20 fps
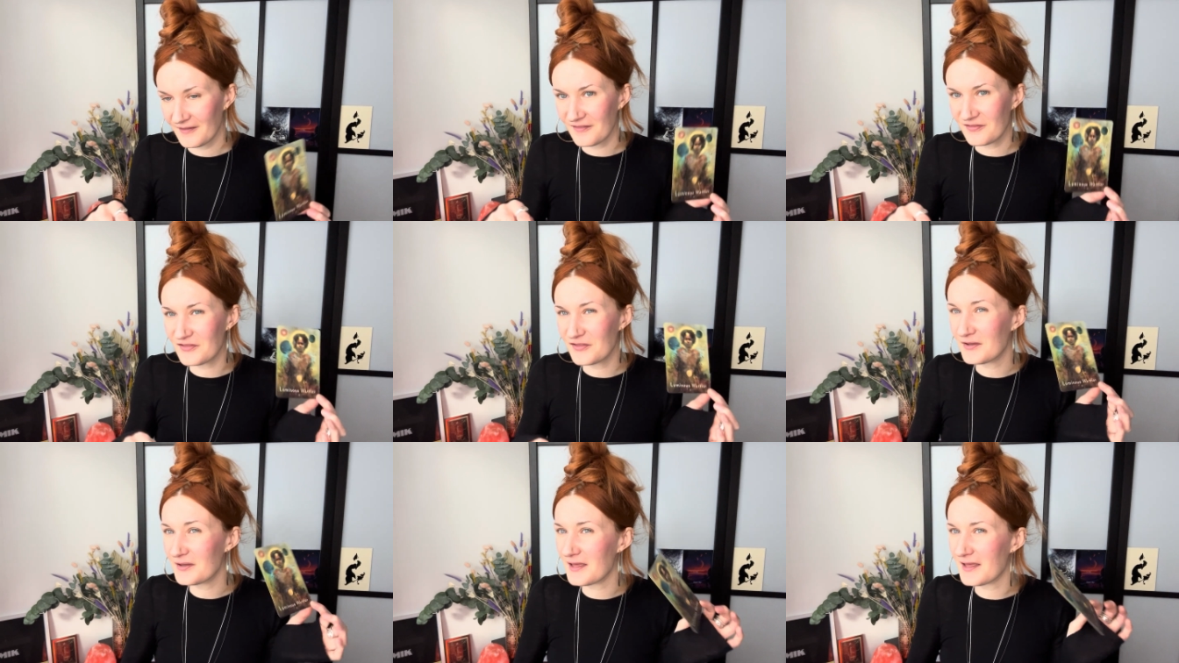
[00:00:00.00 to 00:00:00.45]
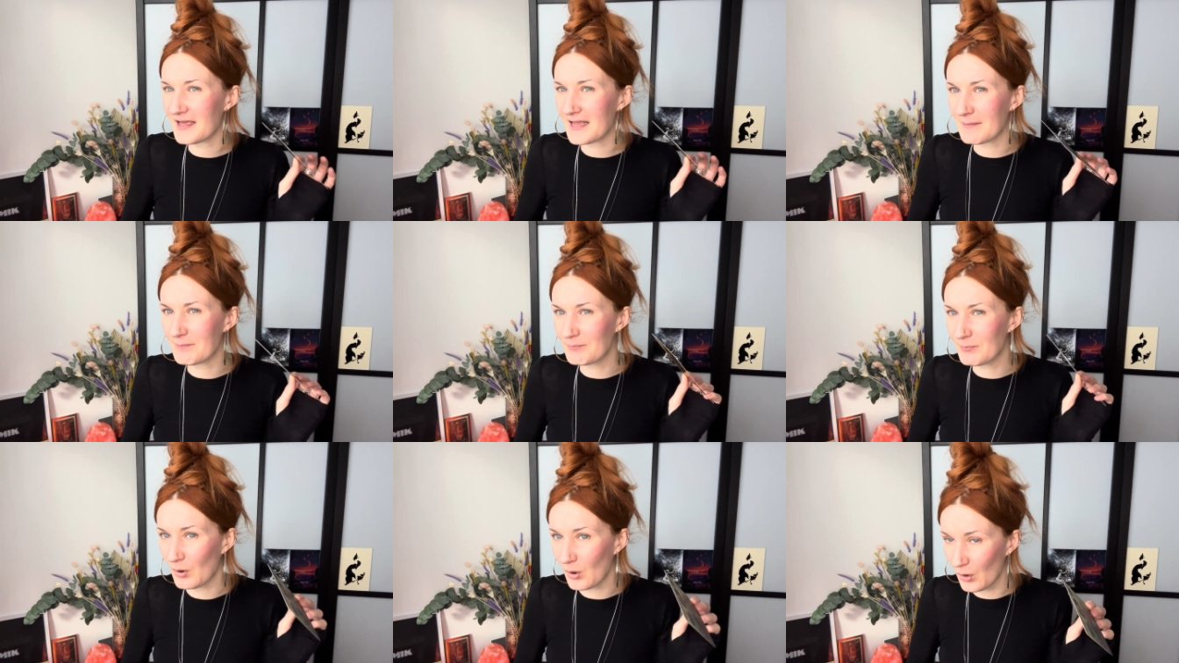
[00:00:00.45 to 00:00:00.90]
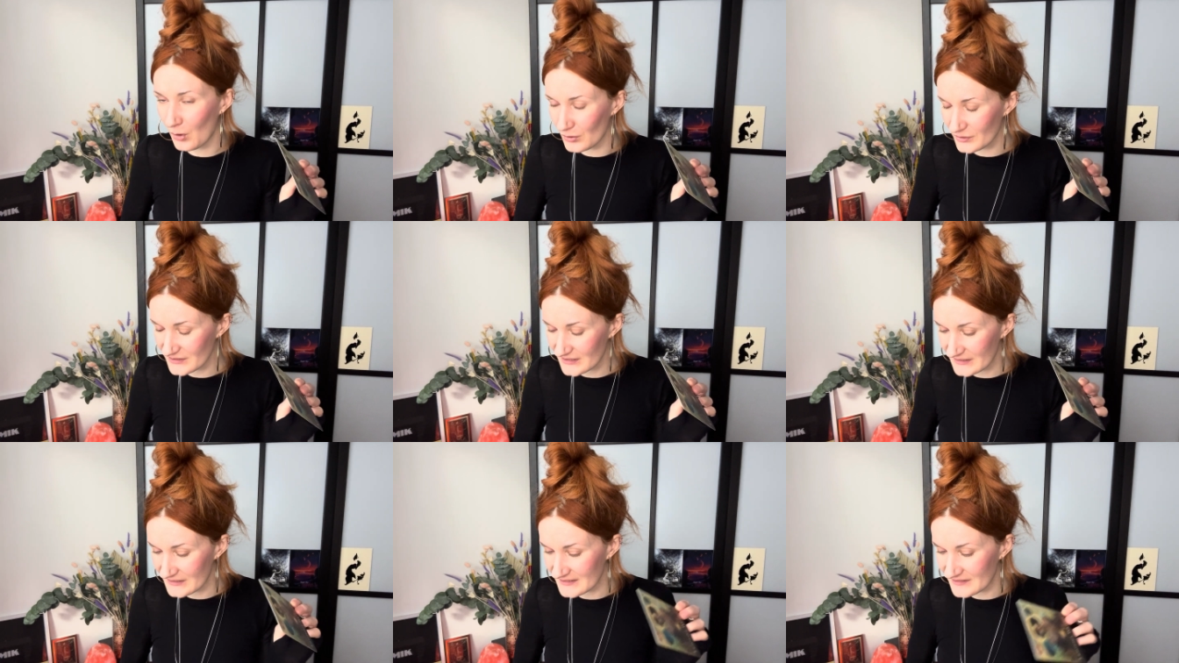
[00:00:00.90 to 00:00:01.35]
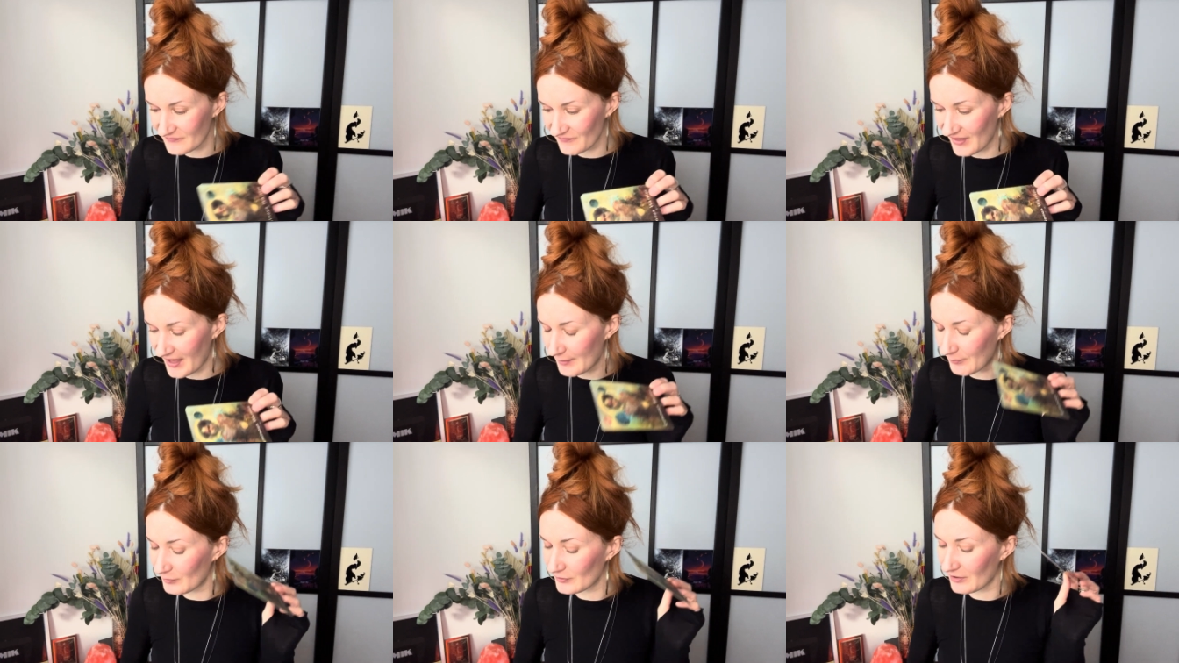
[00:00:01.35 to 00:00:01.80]
the importance of
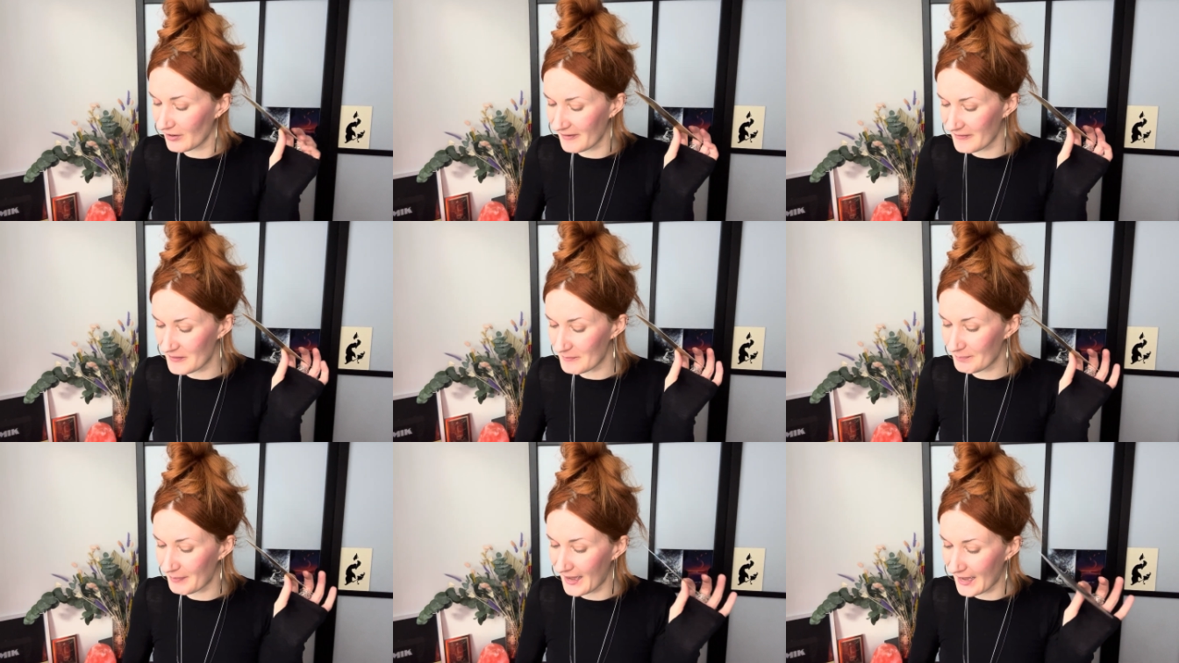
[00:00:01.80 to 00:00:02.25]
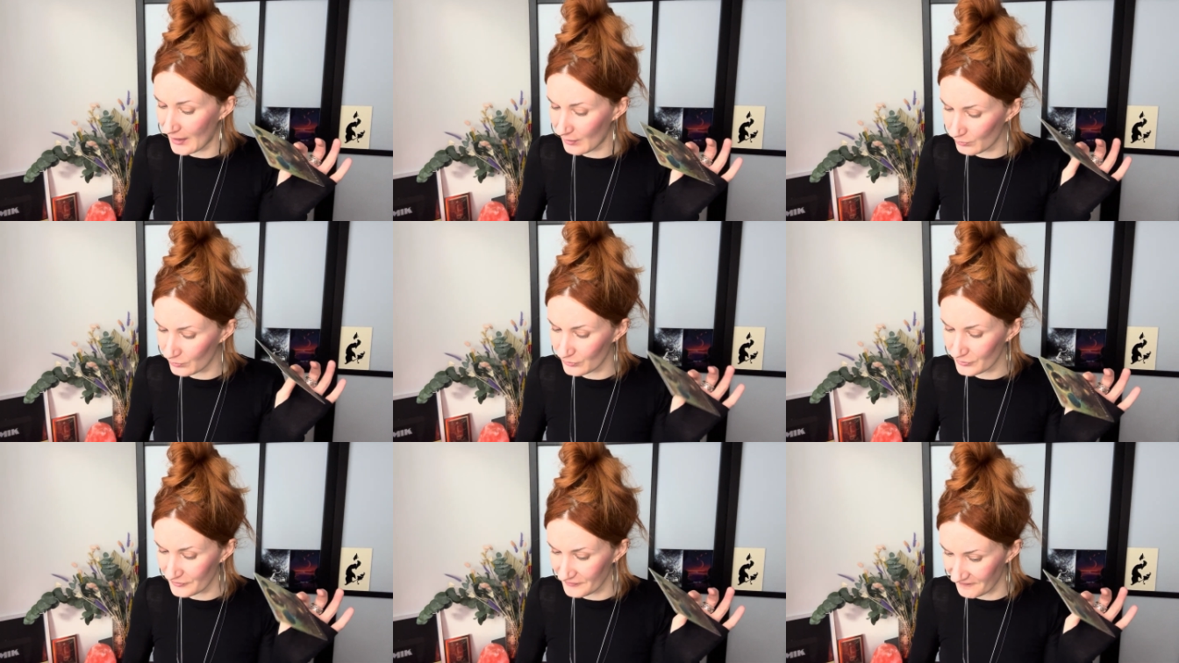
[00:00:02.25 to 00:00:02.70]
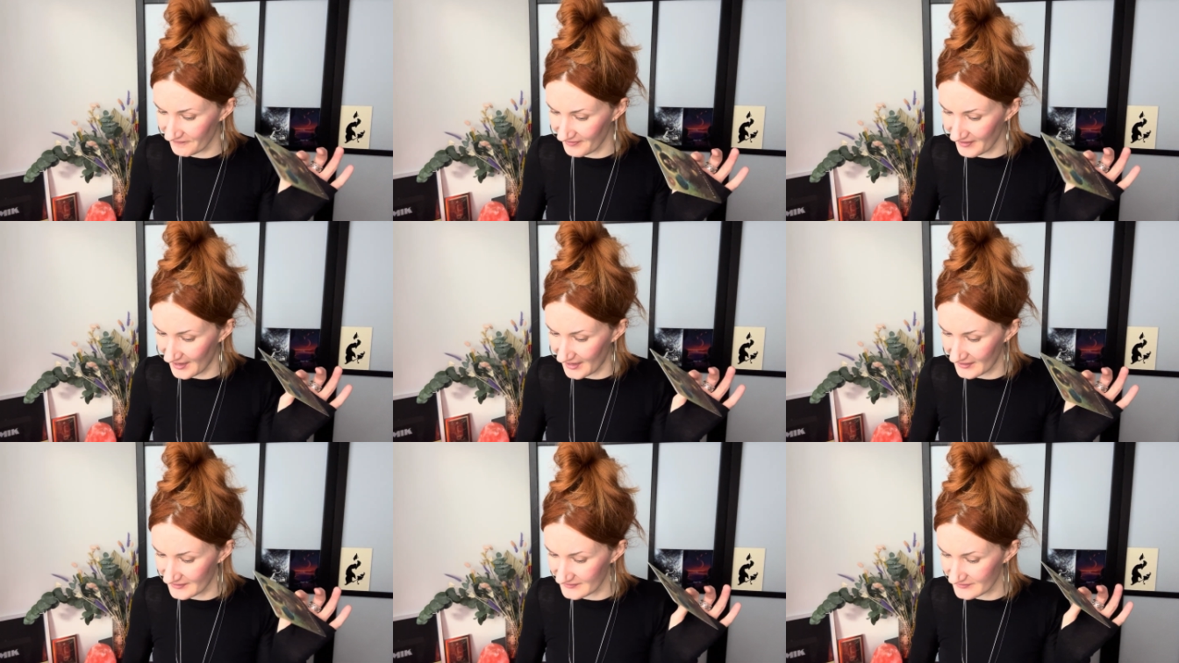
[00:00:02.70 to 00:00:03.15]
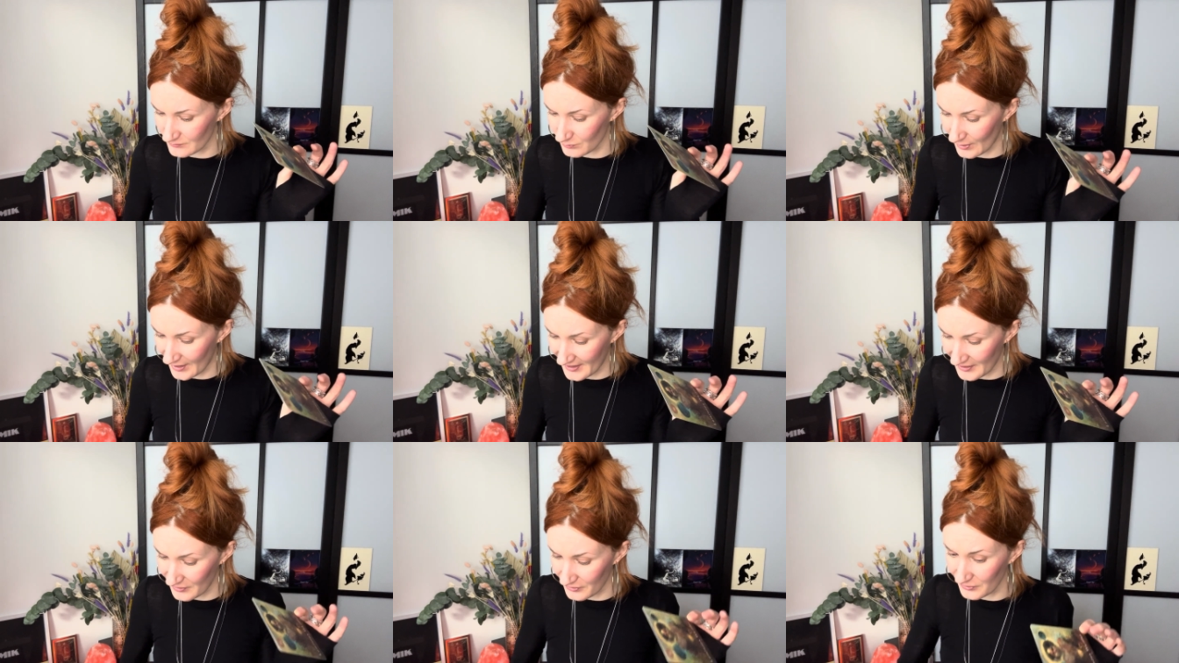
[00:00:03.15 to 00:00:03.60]
that, but like the power of that as
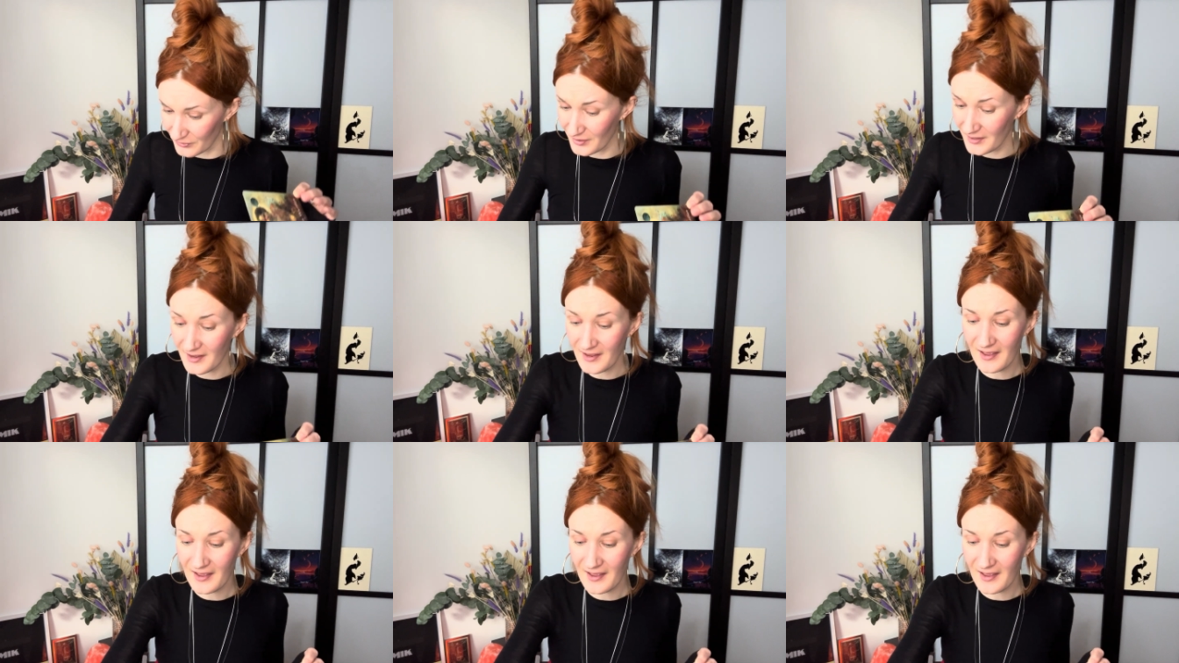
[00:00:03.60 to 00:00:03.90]
well.